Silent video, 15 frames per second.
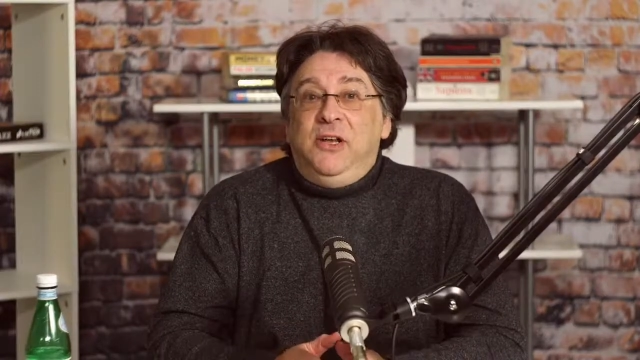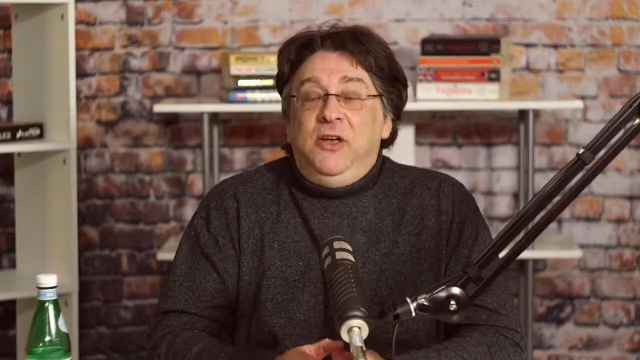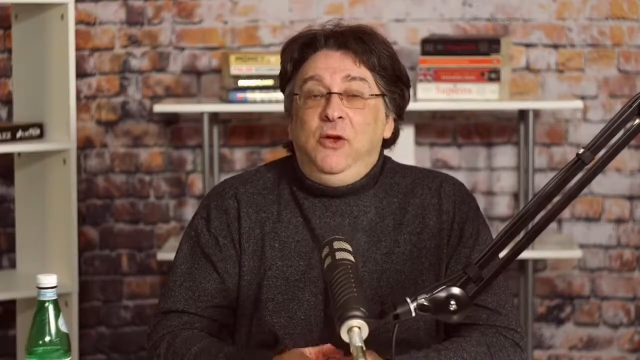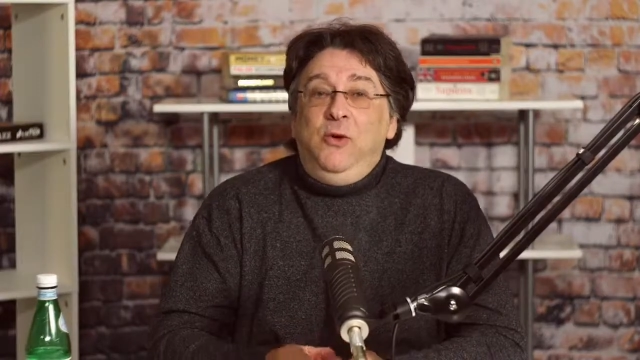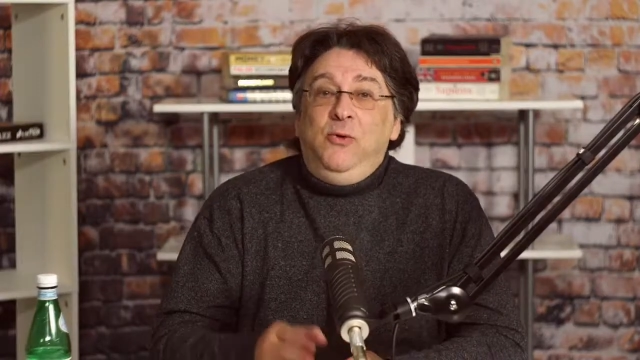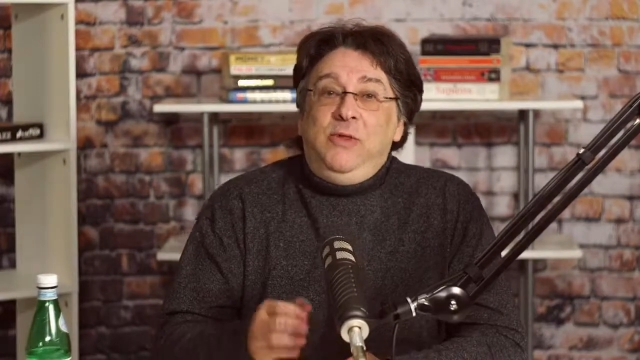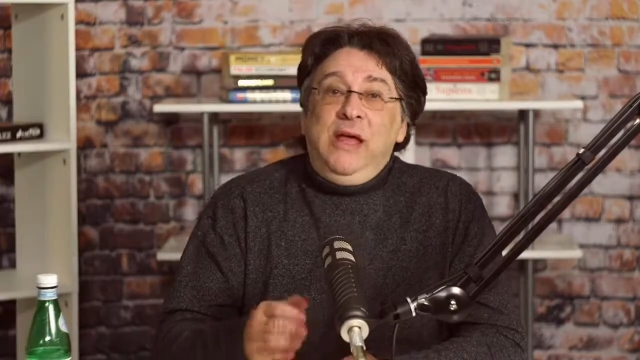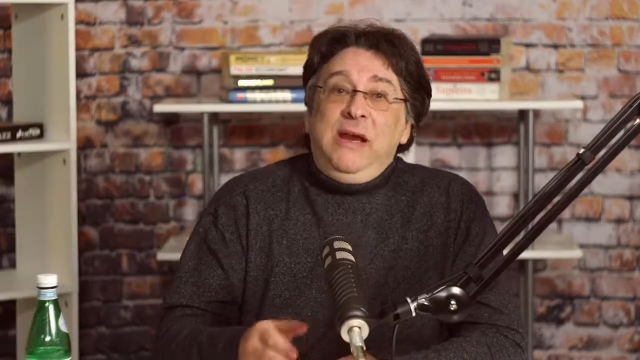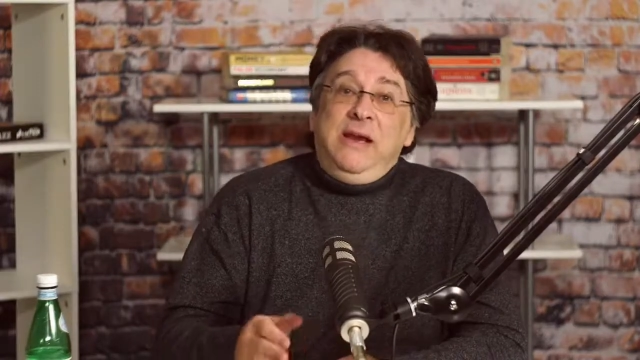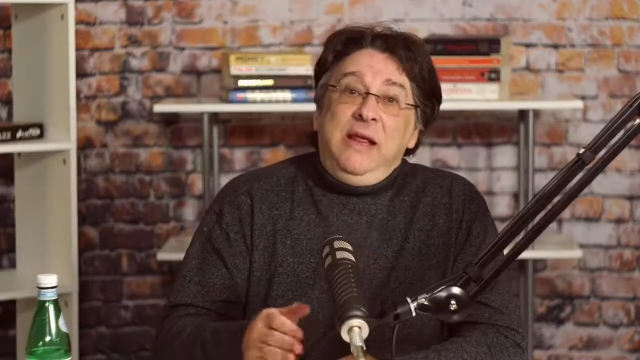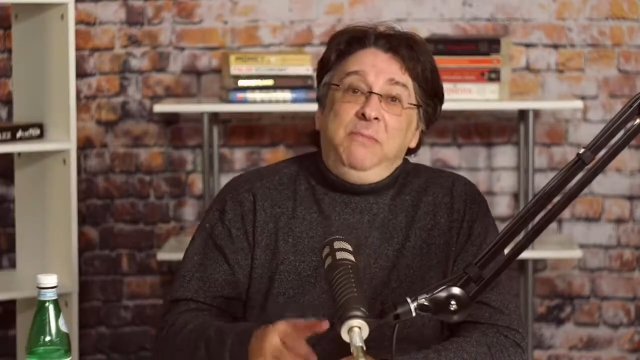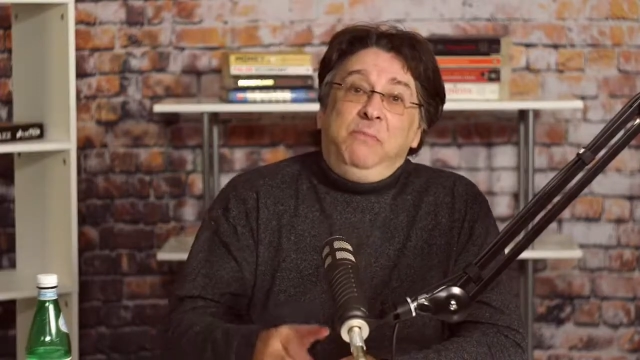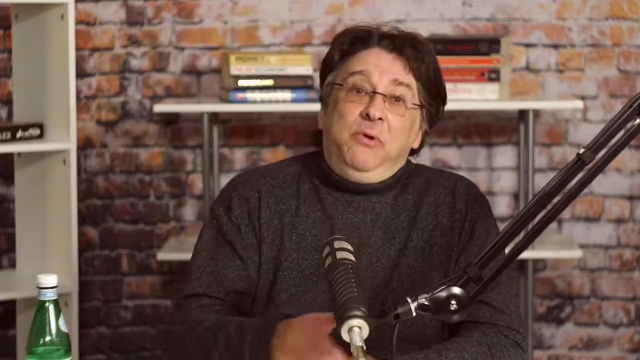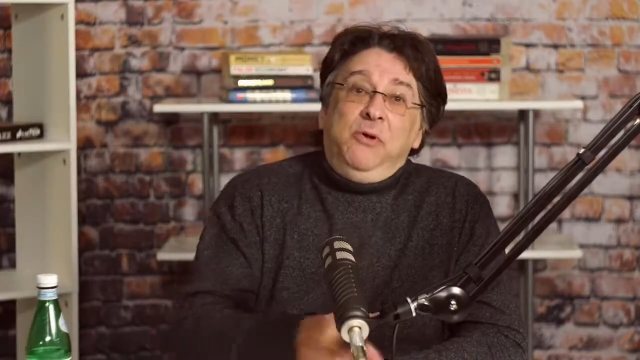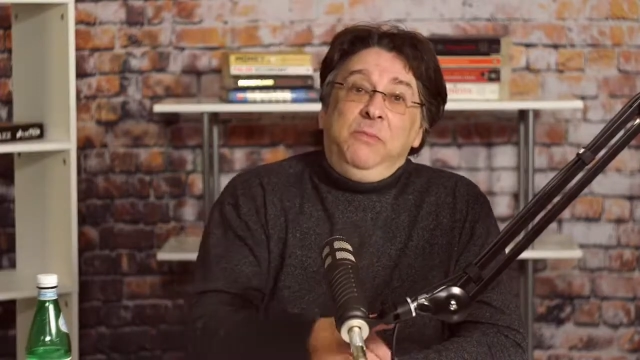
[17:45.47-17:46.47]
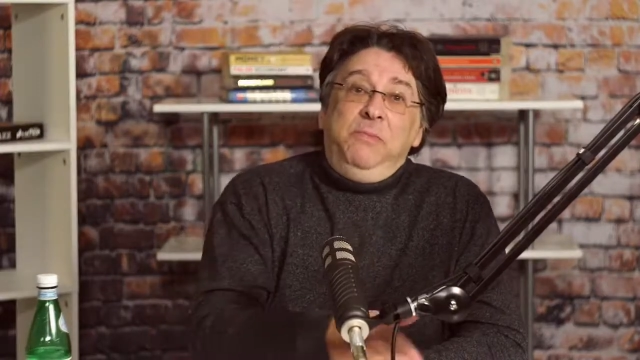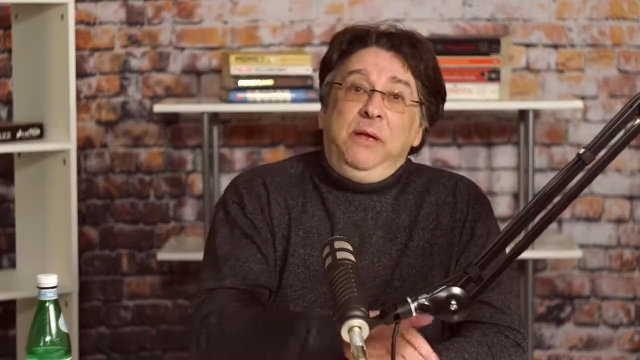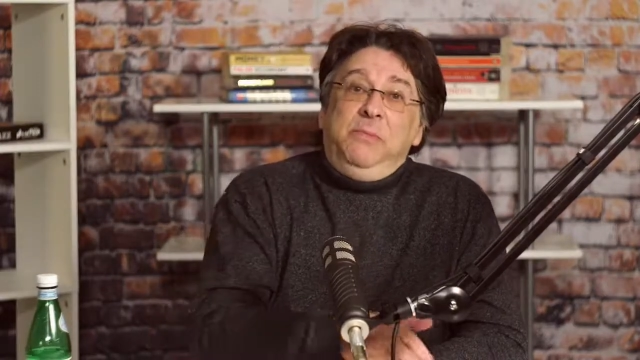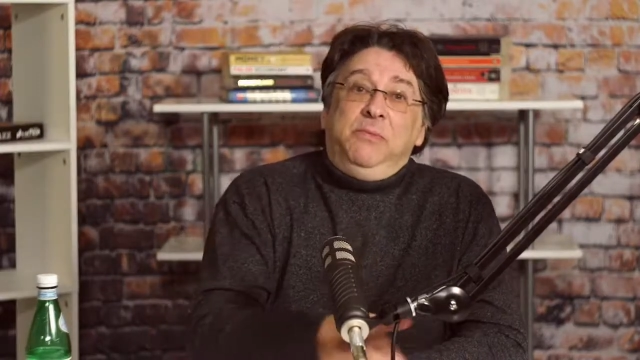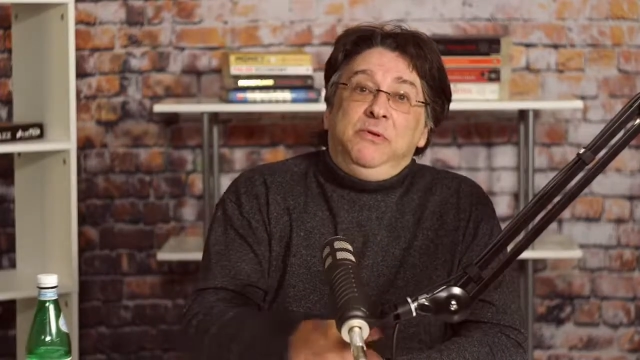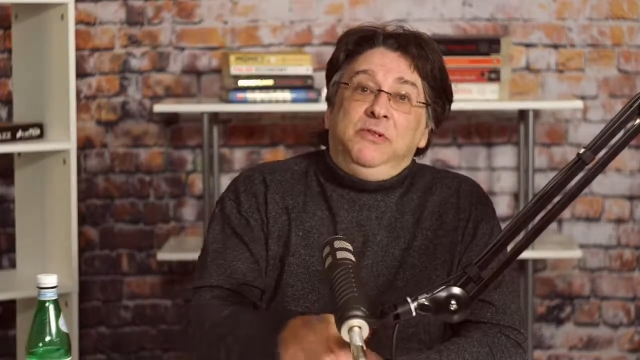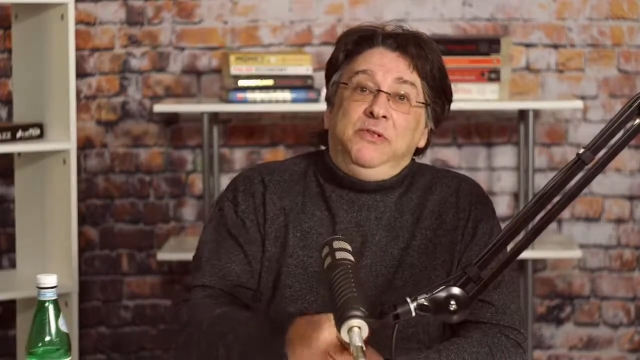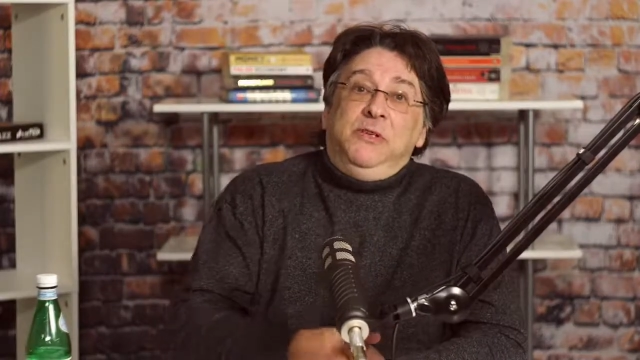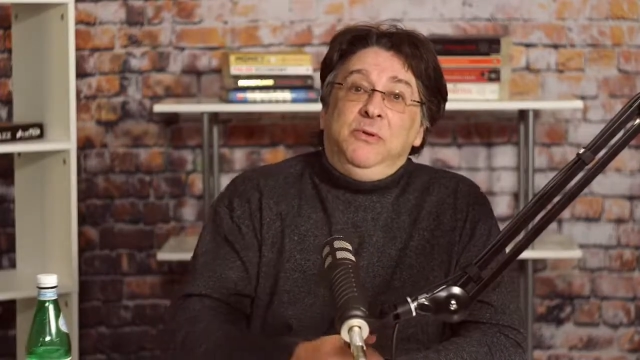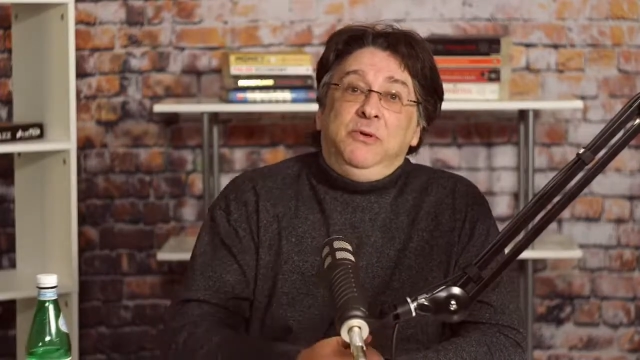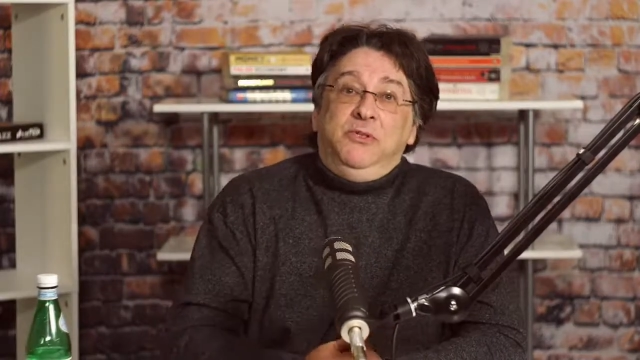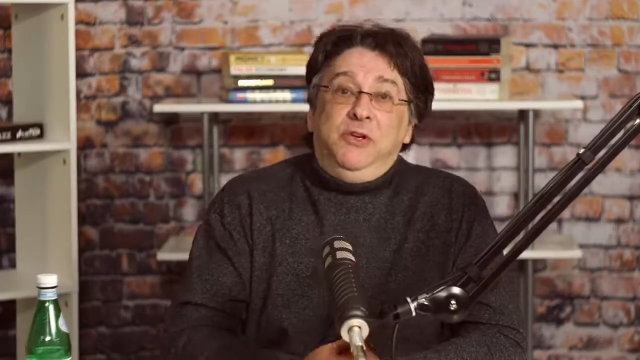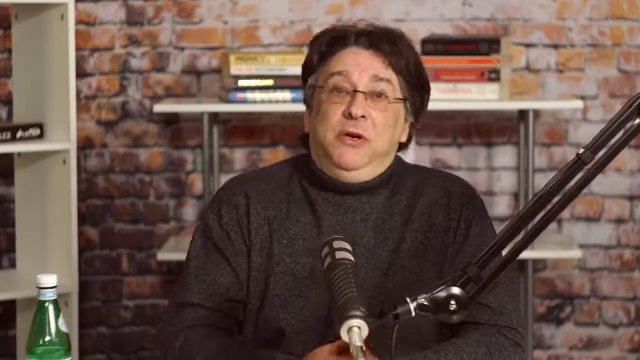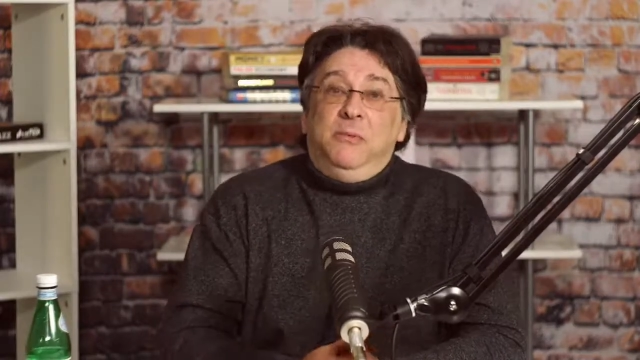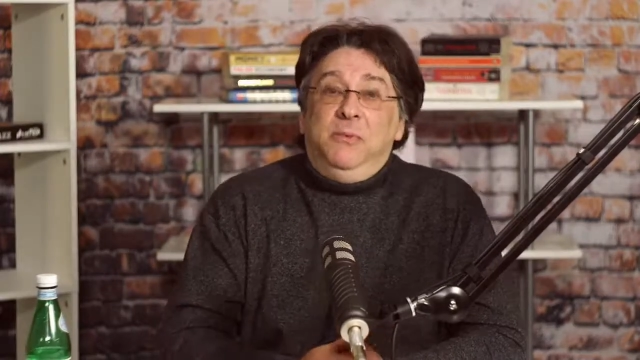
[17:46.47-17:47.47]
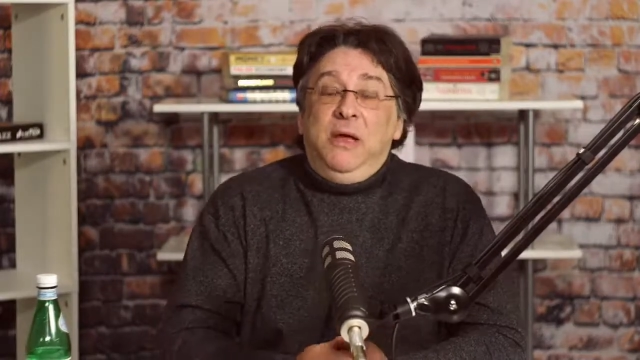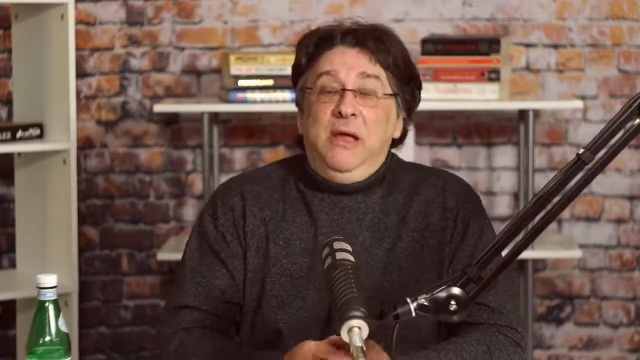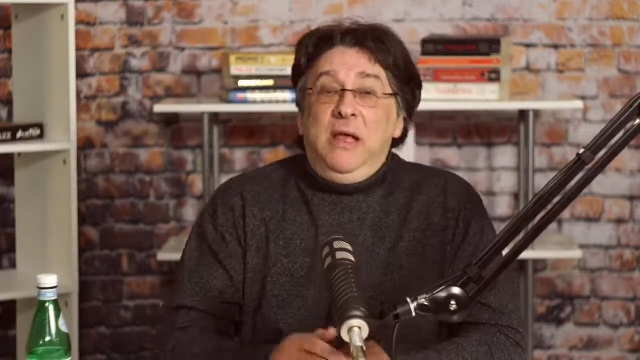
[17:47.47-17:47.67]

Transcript: who then employ people to do a job.